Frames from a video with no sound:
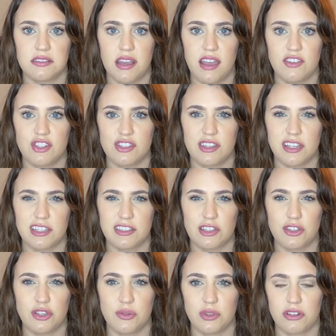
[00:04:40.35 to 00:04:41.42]
I just think it's a
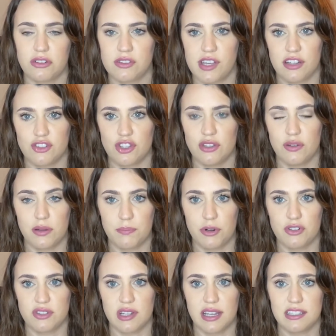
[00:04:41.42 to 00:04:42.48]
cute little touch that you can
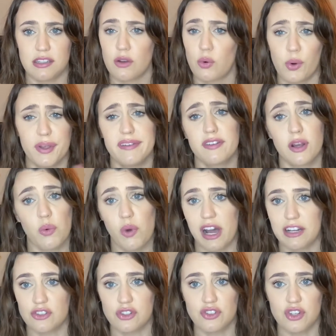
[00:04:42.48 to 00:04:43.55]
personalize it or even a
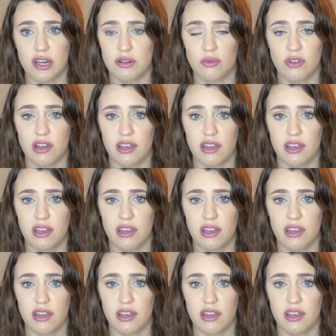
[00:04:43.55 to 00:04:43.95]
watch in general.